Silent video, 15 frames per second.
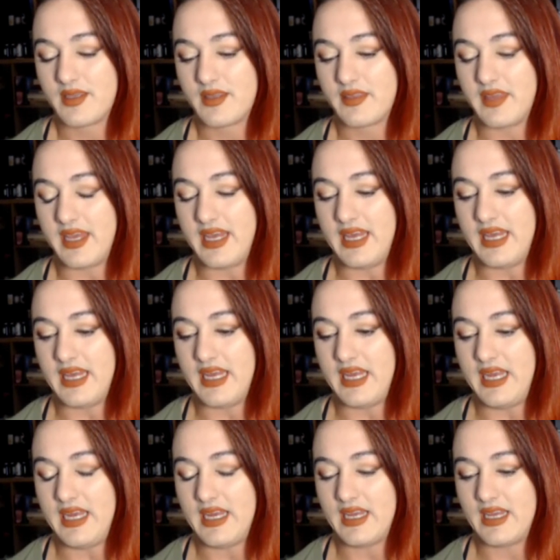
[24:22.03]

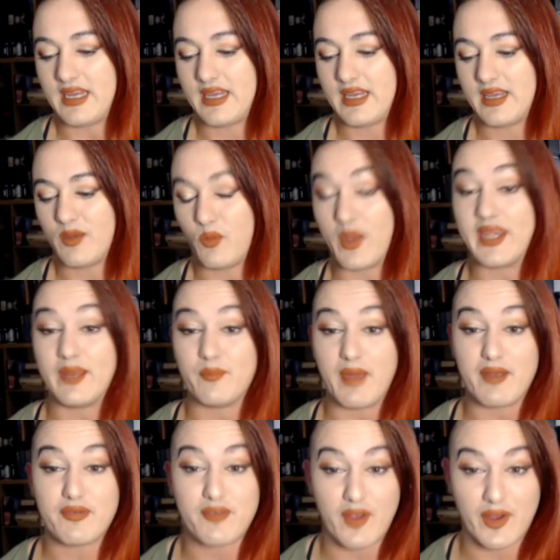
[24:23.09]
the winning
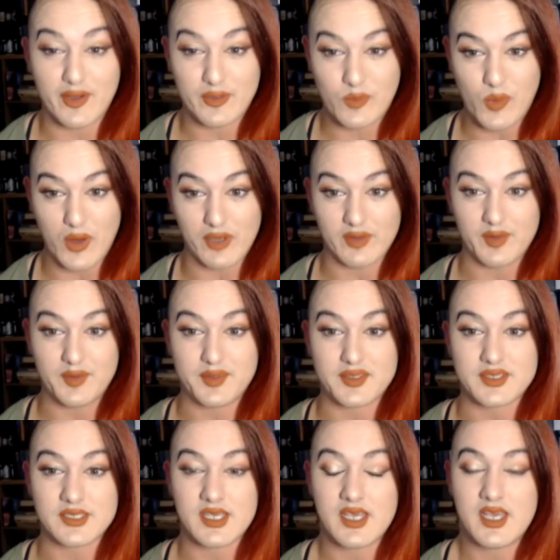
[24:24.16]
my first
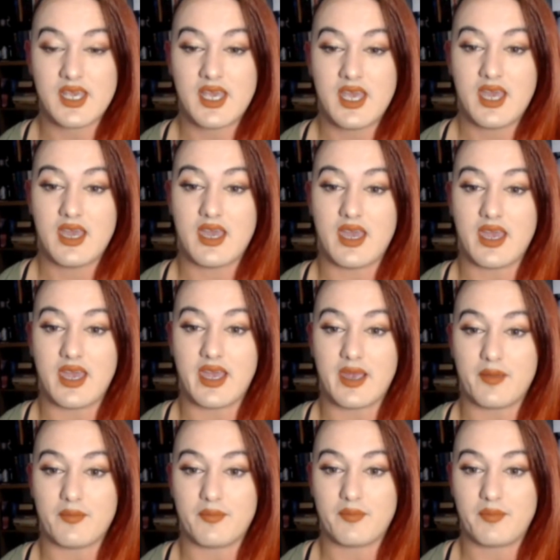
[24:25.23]
Worlds.
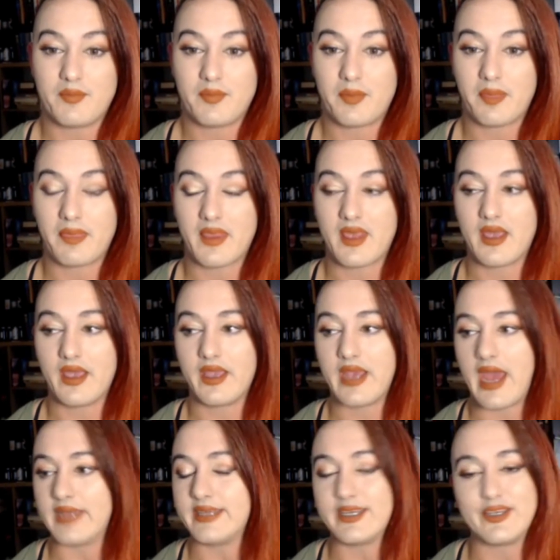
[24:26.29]
I
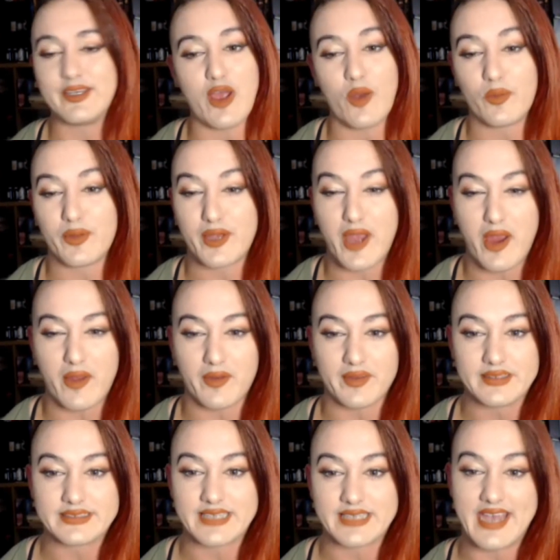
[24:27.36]
didn't know the
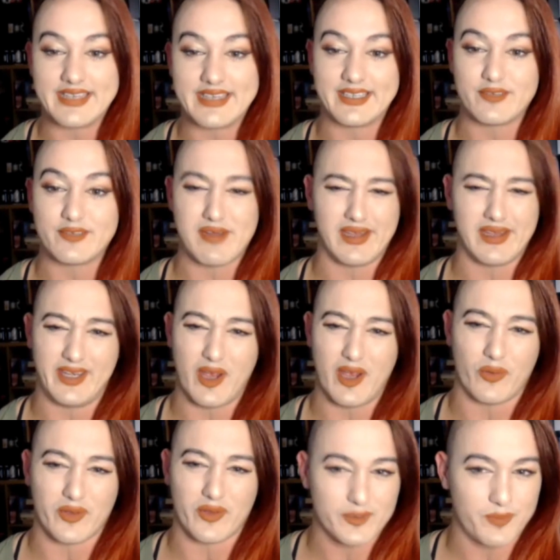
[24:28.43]
girls. I didn't really
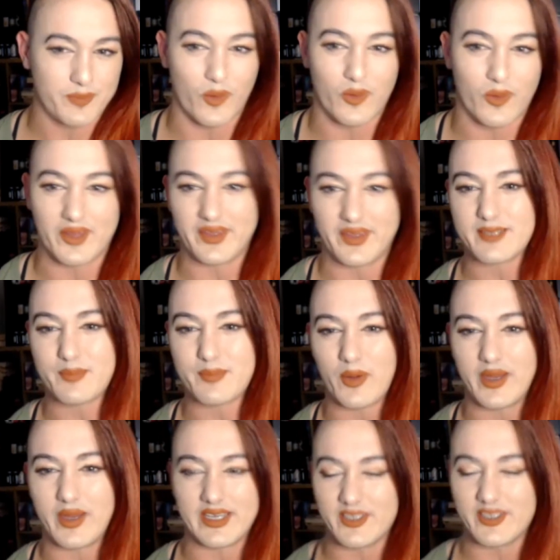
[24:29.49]
know the sport at this
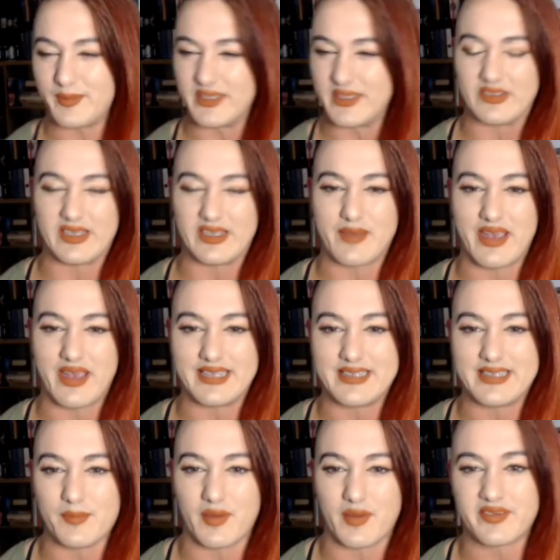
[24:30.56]
point. I'd only been doing it about
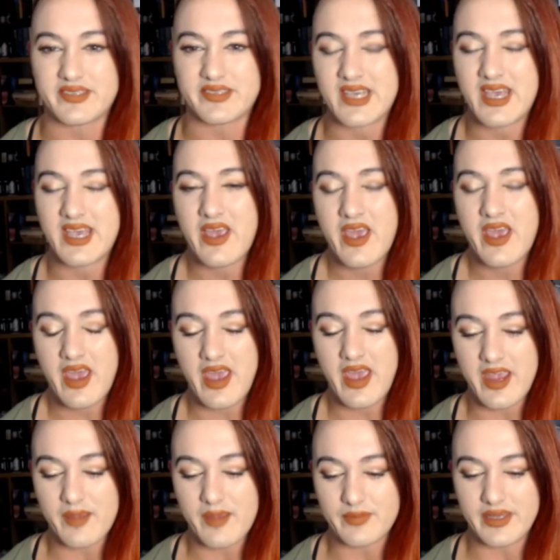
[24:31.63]
18 months.
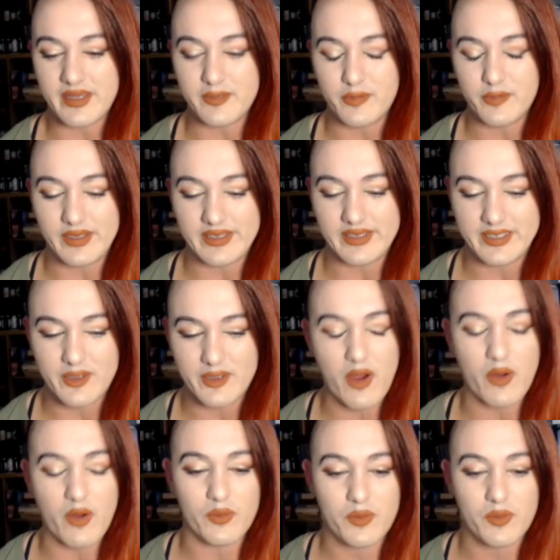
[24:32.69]
I didn't really
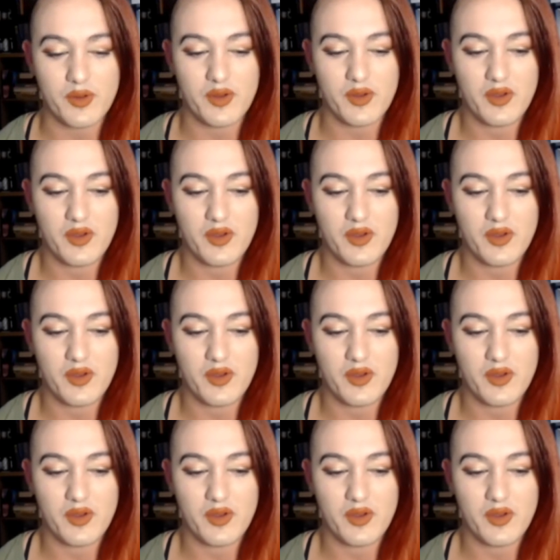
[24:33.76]
know